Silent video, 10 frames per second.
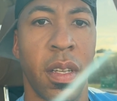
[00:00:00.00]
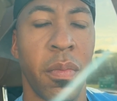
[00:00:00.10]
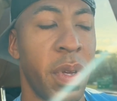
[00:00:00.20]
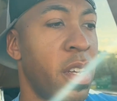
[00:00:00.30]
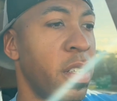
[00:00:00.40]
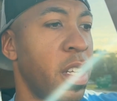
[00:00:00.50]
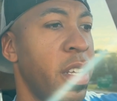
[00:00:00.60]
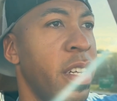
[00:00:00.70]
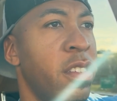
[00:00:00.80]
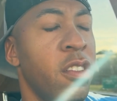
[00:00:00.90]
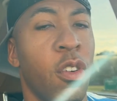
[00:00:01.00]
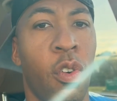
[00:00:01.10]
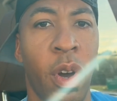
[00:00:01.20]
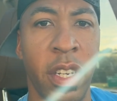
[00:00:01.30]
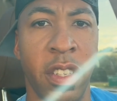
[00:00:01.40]
Because a yes or no
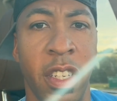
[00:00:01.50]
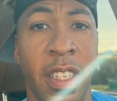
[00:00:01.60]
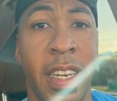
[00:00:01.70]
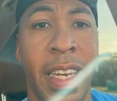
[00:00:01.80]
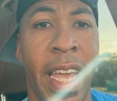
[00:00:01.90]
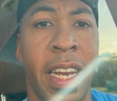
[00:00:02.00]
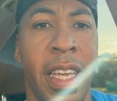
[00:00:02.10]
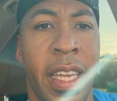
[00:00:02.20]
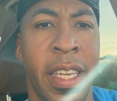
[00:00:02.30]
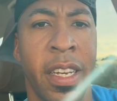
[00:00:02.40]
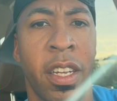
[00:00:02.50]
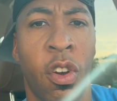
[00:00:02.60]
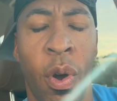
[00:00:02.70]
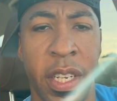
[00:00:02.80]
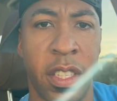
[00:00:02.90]
question is a dead end
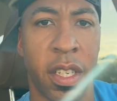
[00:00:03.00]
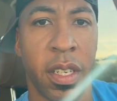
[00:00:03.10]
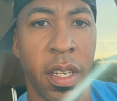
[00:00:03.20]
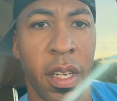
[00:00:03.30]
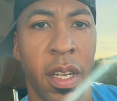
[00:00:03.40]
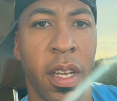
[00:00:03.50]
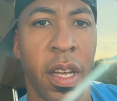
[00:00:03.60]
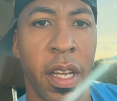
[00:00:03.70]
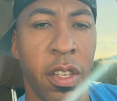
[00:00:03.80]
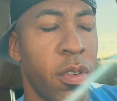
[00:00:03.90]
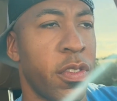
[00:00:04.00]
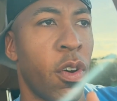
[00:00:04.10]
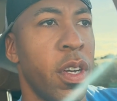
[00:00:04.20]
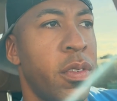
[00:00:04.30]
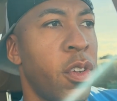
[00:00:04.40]
question. There's
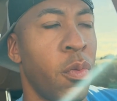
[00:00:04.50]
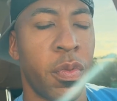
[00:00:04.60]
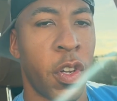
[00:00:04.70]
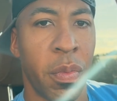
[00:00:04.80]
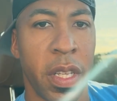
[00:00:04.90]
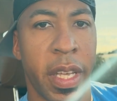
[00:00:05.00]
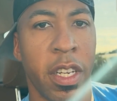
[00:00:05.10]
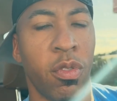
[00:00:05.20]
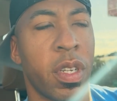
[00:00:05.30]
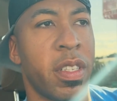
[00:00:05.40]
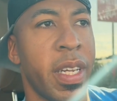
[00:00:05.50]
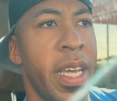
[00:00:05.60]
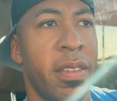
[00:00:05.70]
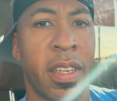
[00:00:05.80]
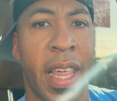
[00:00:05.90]
only so many things you can
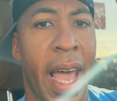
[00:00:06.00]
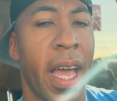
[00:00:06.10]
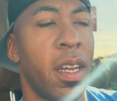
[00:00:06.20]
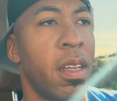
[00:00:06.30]
say to that.